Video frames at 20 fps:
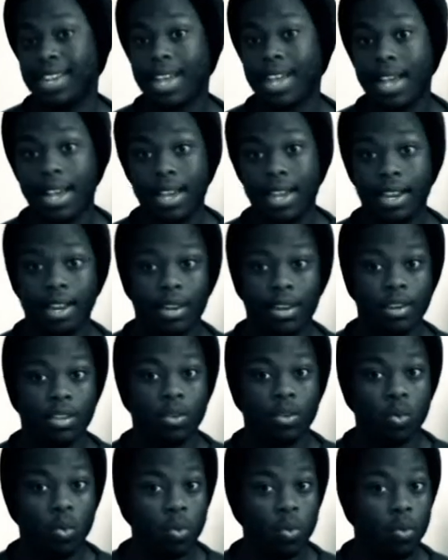9
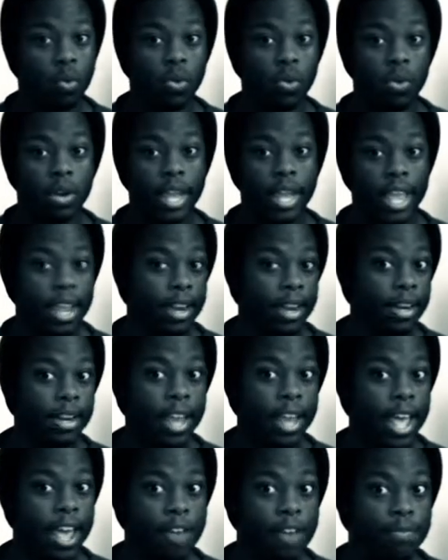or
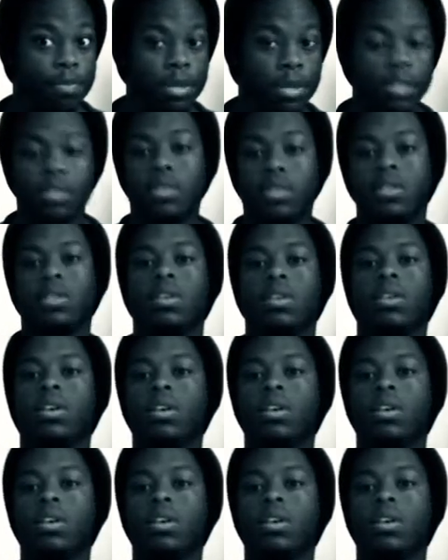8.5 months.